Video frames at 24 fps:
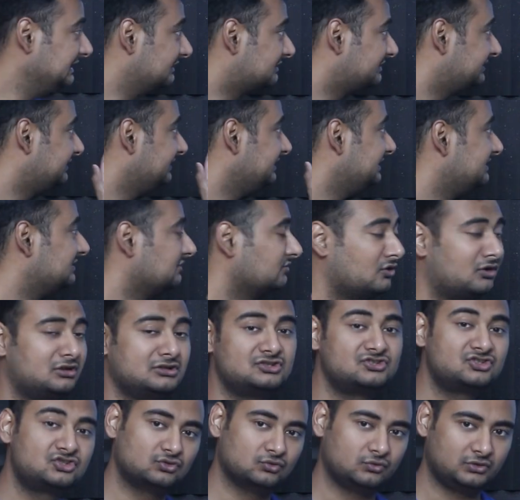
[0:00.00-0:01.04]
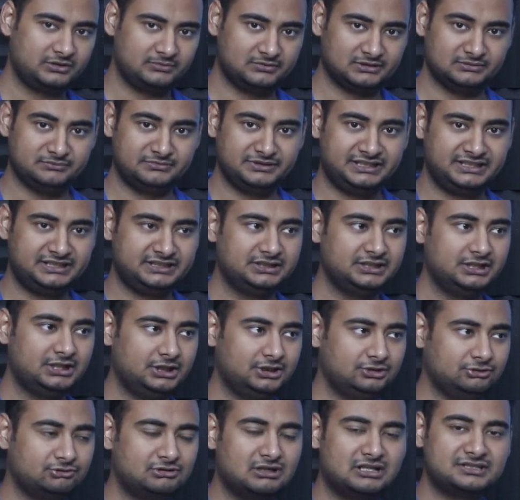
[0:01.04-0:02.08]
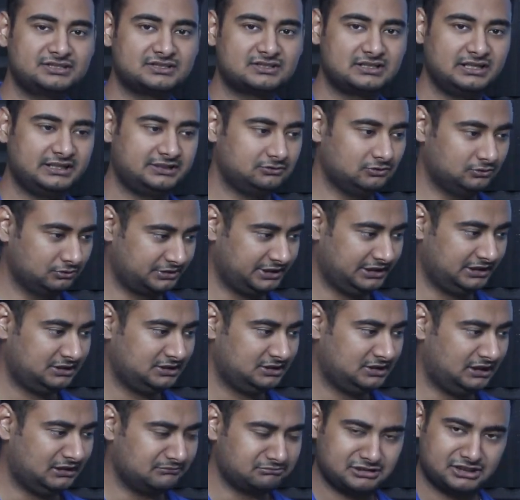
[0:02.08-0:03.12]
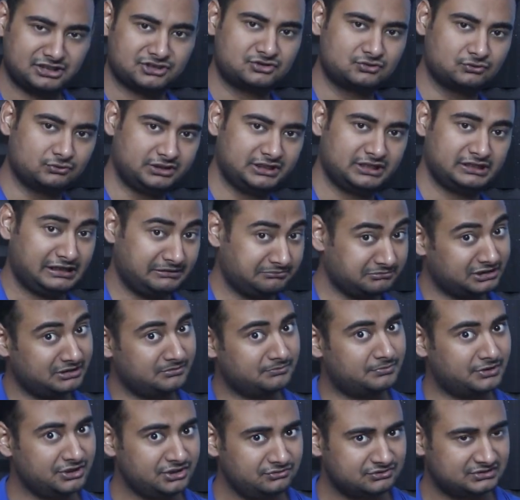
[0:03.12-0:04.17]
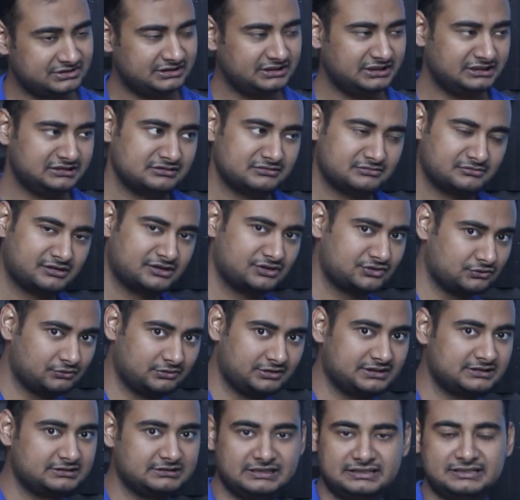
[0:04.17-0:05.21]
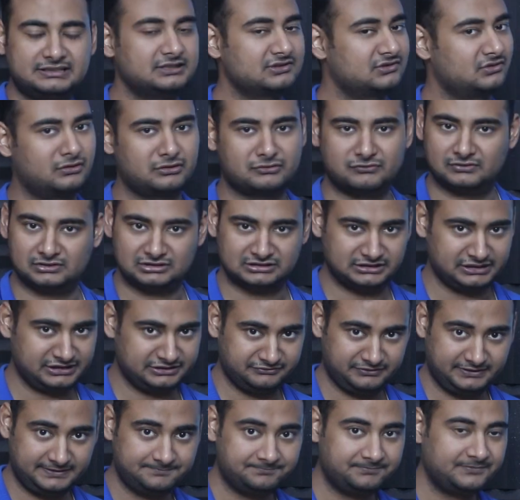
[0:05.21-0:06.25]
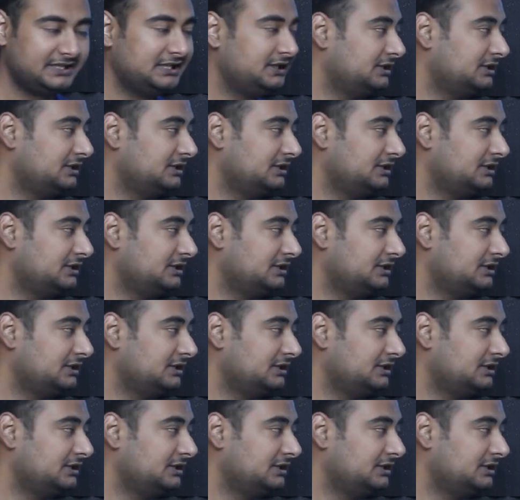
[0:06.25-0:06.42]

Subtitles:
Electricity is non-storable, meaning you can't just I'm going to store it. I'm going to produce it and then I'm going to store it. It does not work that way.